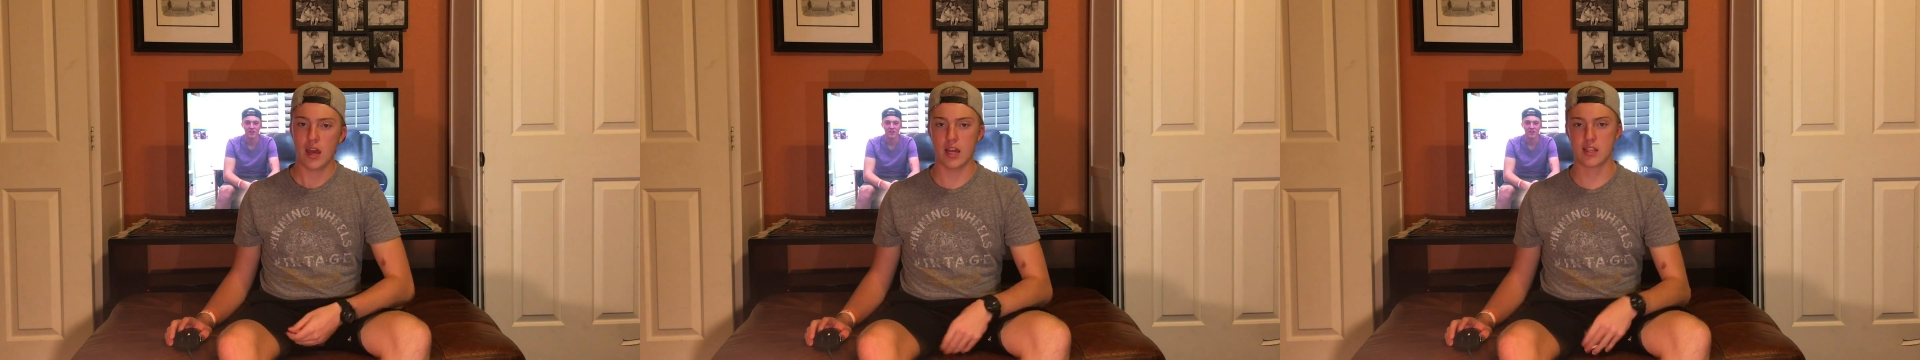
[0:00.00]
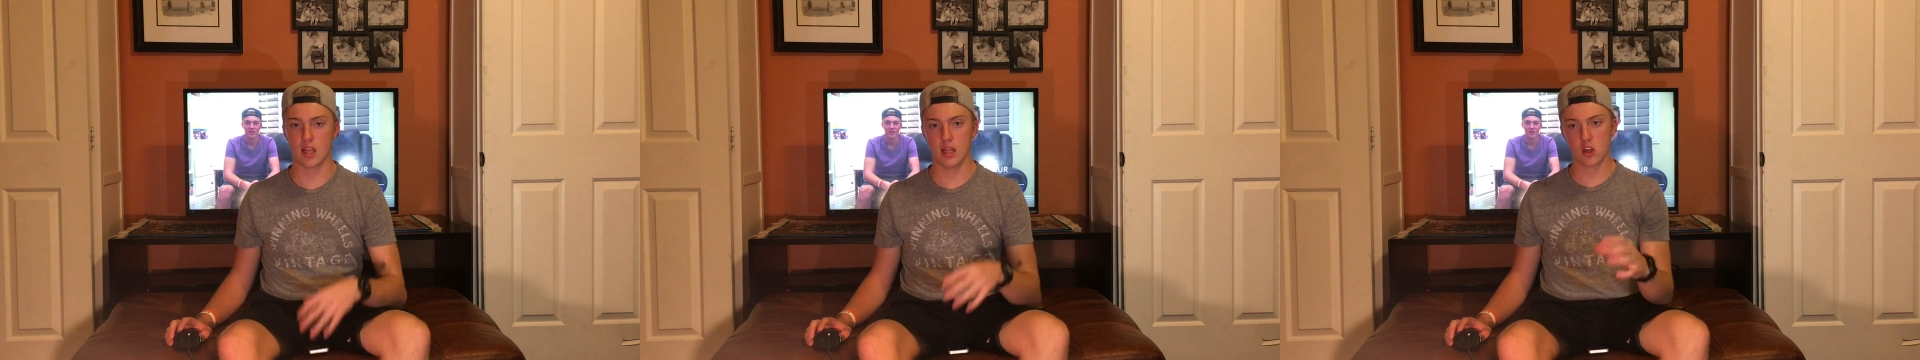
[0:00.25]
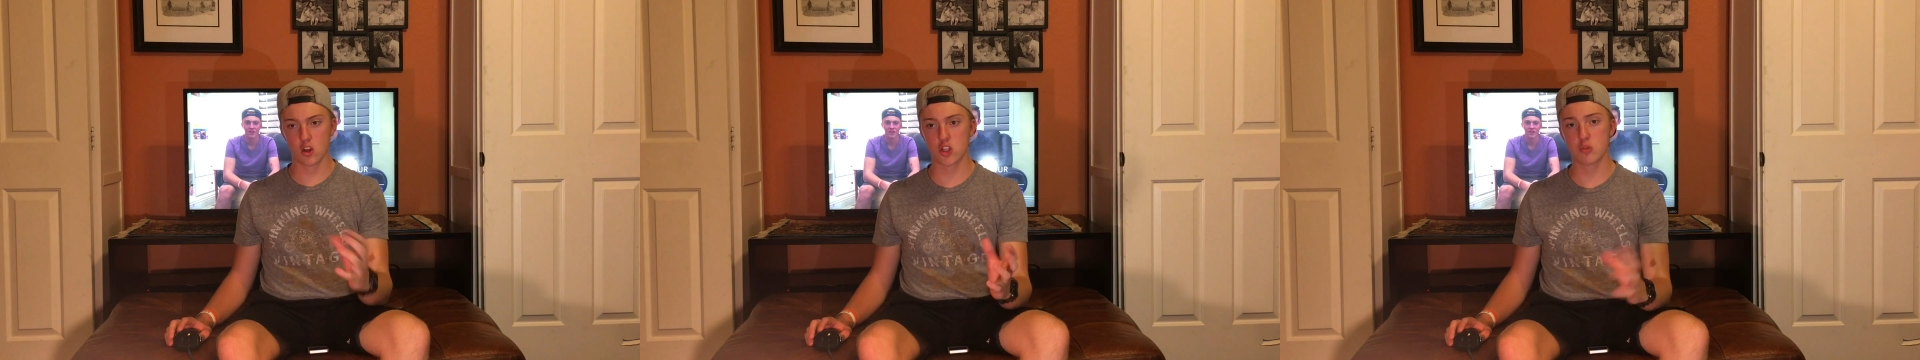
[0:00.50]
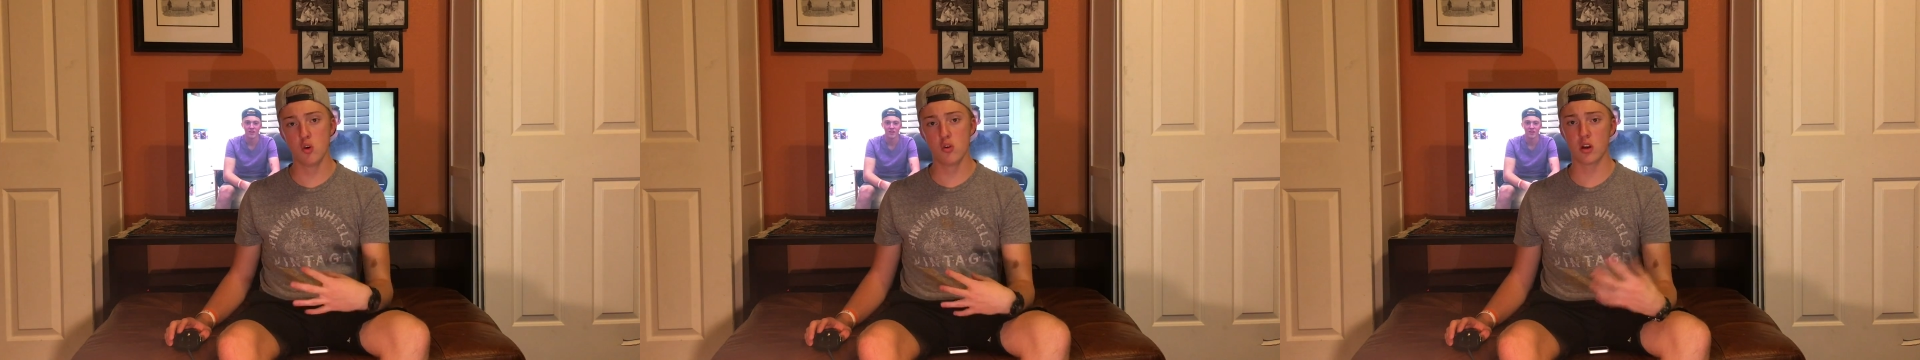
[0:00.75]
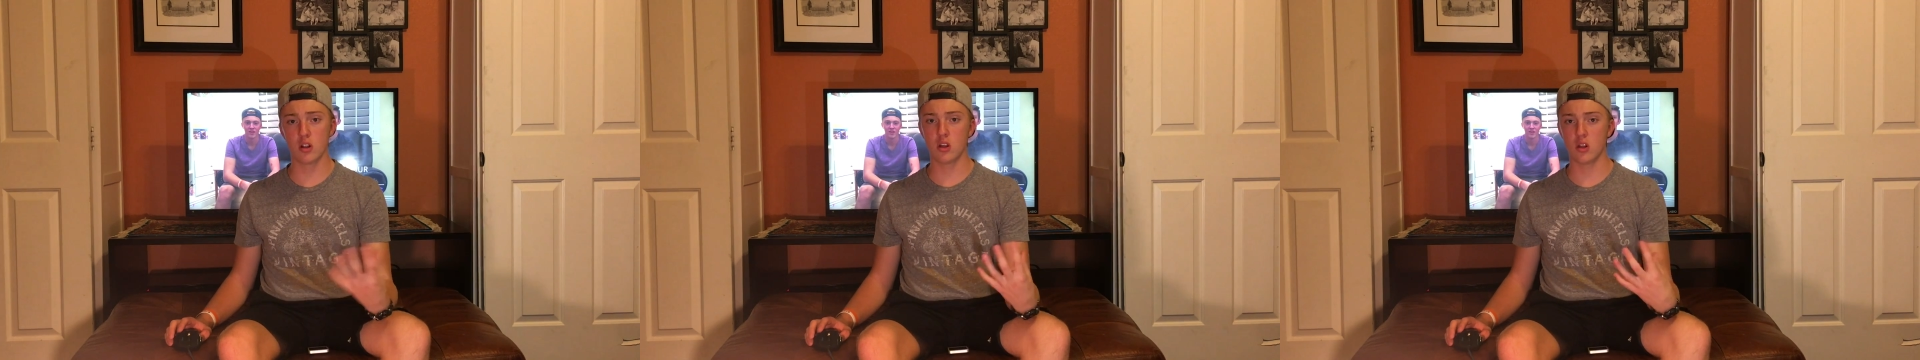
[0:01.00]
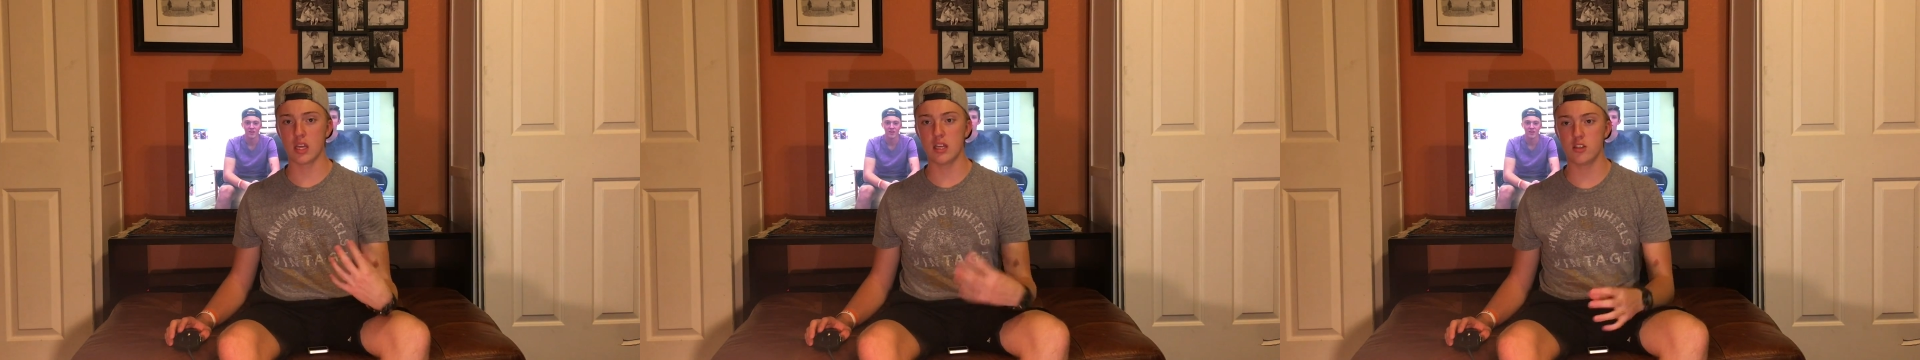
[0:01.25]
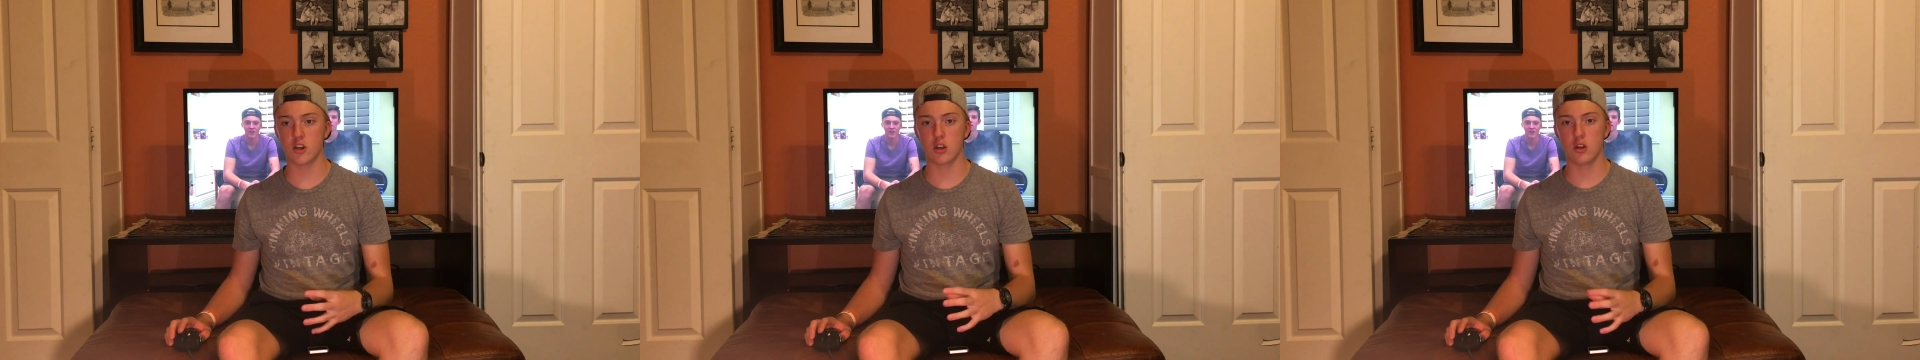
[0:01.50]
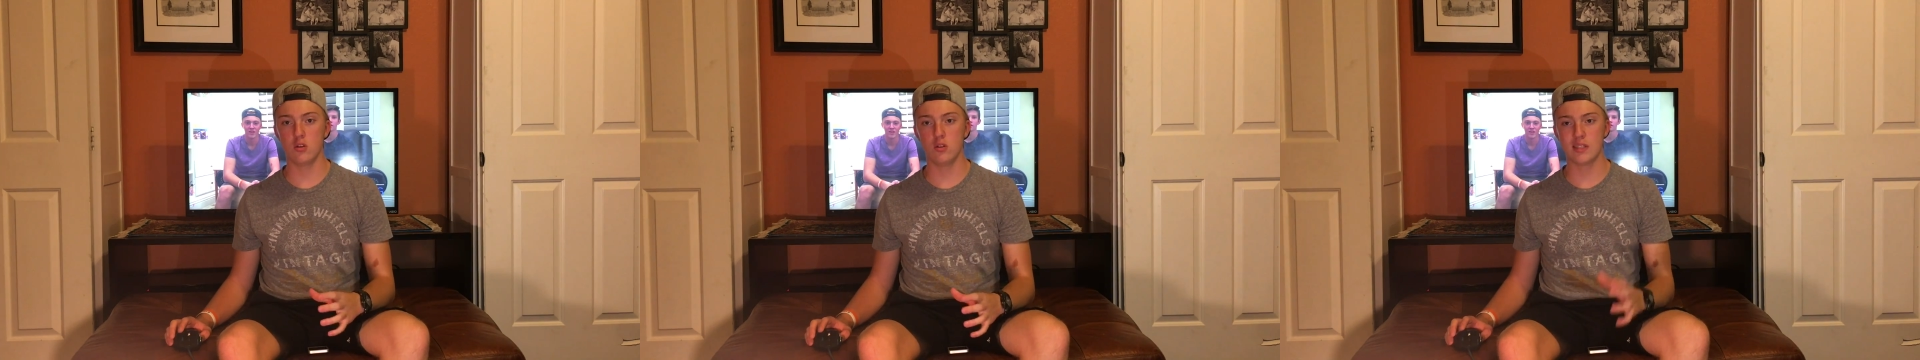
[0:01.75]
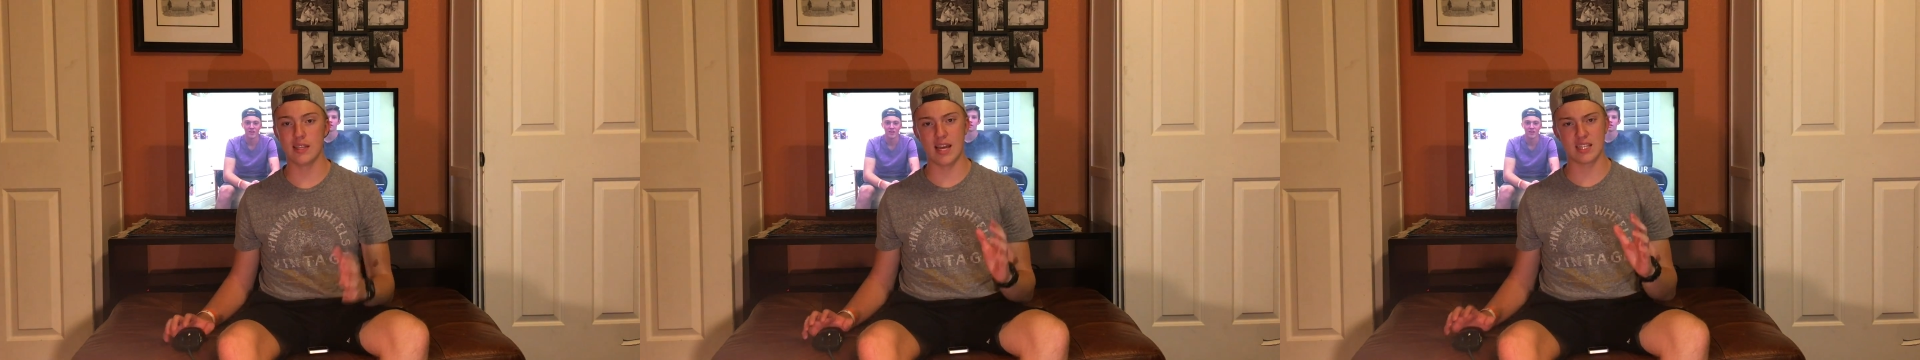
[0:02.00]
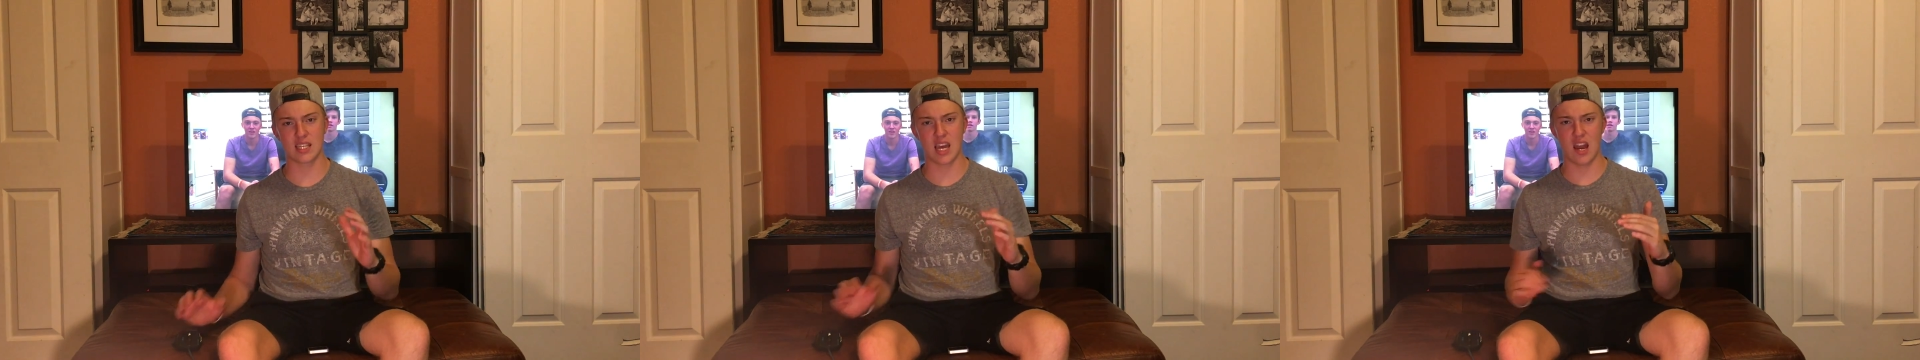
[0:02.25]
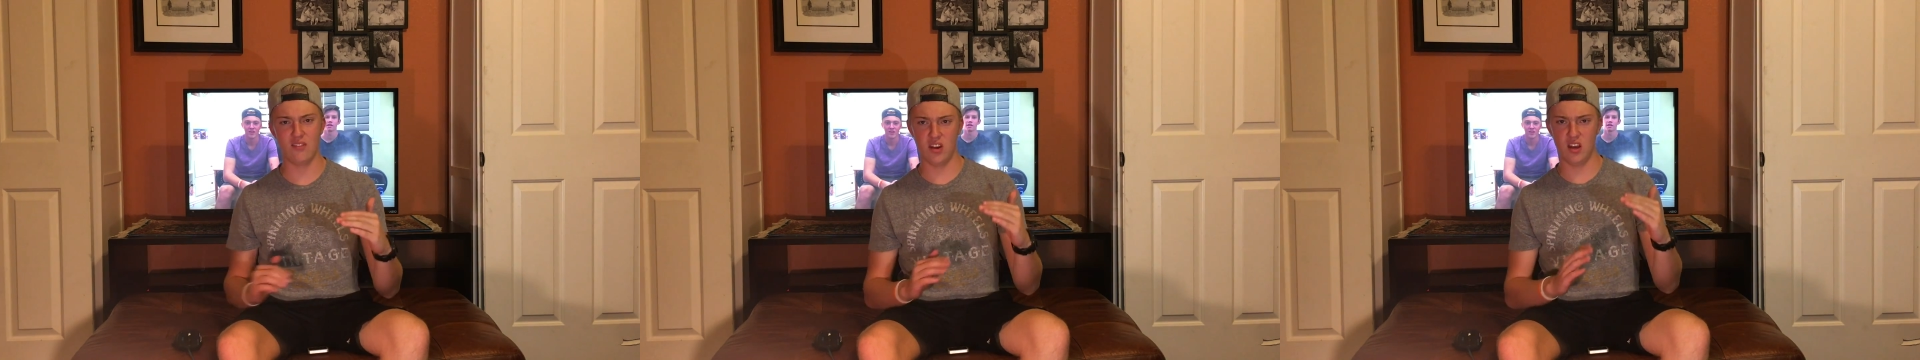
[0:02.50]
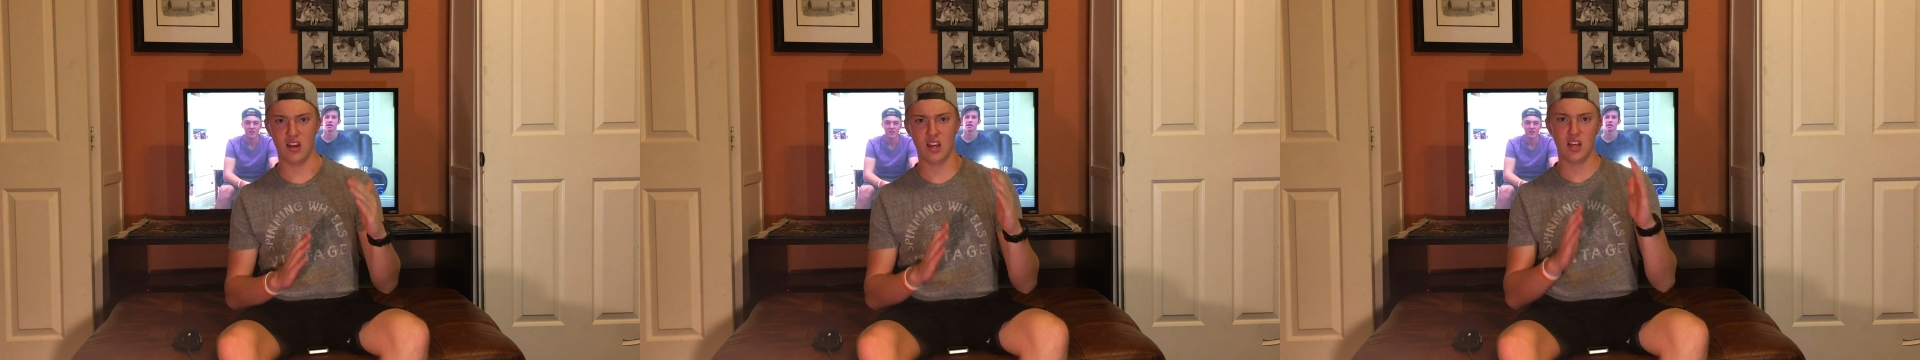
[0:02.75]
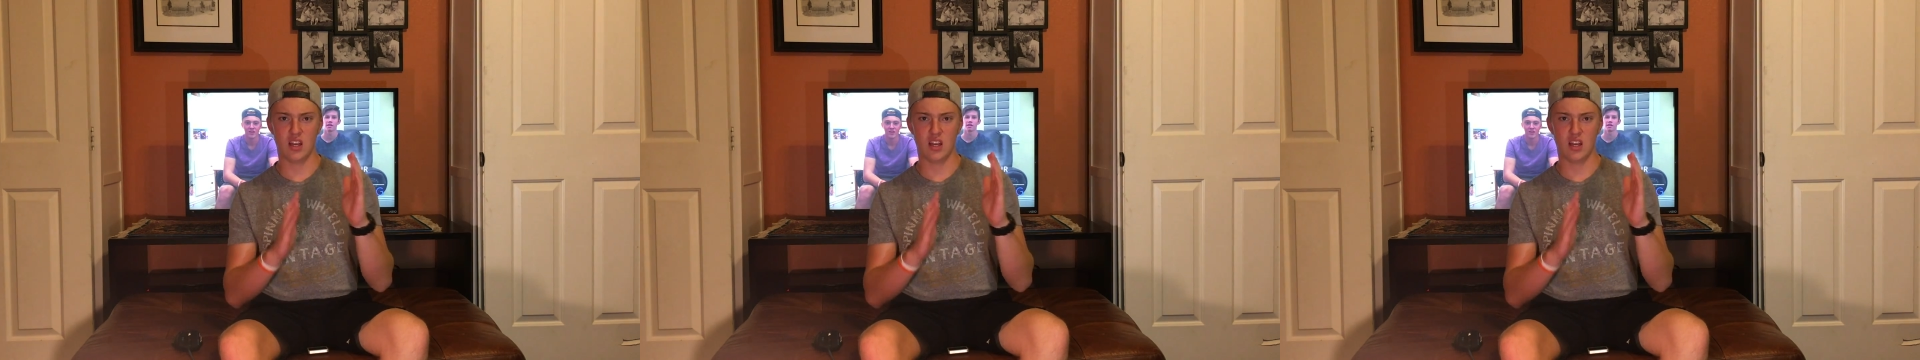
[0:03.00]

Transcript: It's a little smoother, a little easier to use, less kind of a